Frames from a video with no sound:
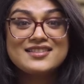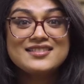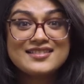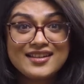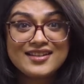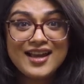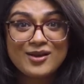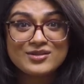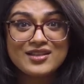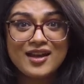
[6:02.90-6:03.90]
It's sunny
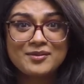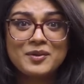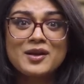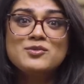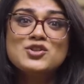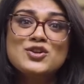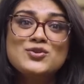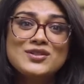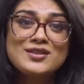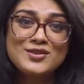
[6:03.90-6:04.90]
outside, but I'm
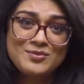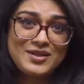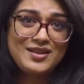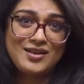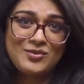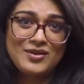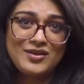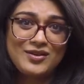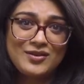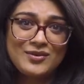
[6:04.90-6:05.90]
choosing to be here
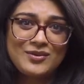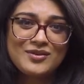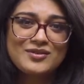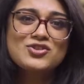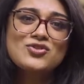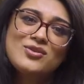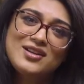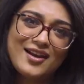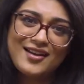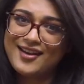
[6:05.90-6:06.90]
with you.
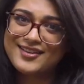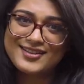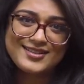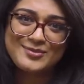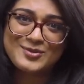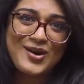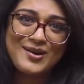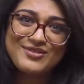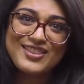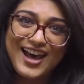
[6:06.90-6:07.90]
Surely I earned a subscribe for